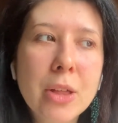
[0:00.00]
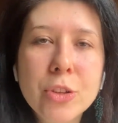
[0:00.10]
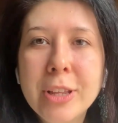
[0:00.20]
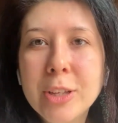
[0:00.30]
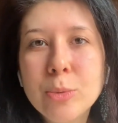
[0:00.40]

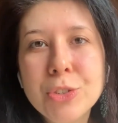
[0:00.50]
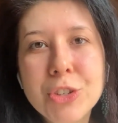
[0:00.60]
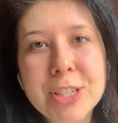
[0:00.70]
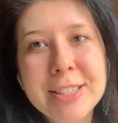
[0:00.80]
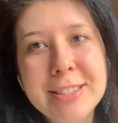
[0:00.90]
other
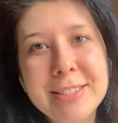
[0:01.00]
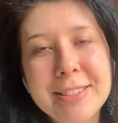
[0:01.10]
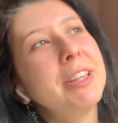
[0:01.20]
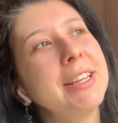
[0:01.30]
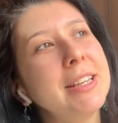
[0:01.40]

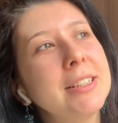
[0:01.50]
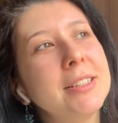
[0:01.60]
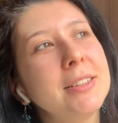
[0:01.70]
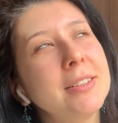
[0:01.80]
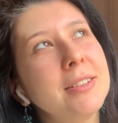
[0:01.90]
languages, they
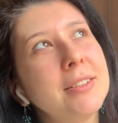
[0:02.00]
can